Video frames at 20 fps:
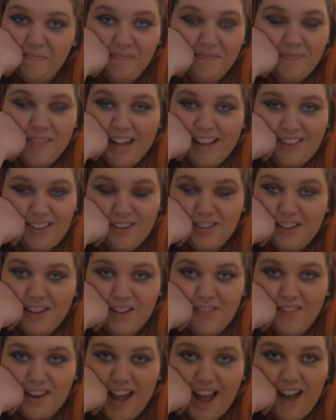It doesn't
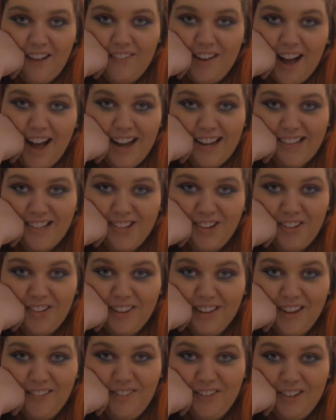even have a high salt
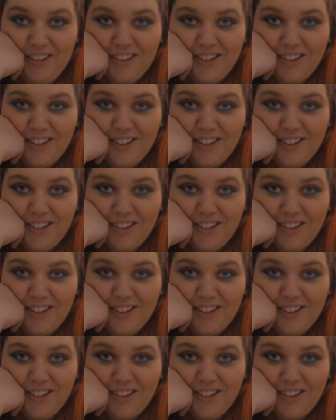level,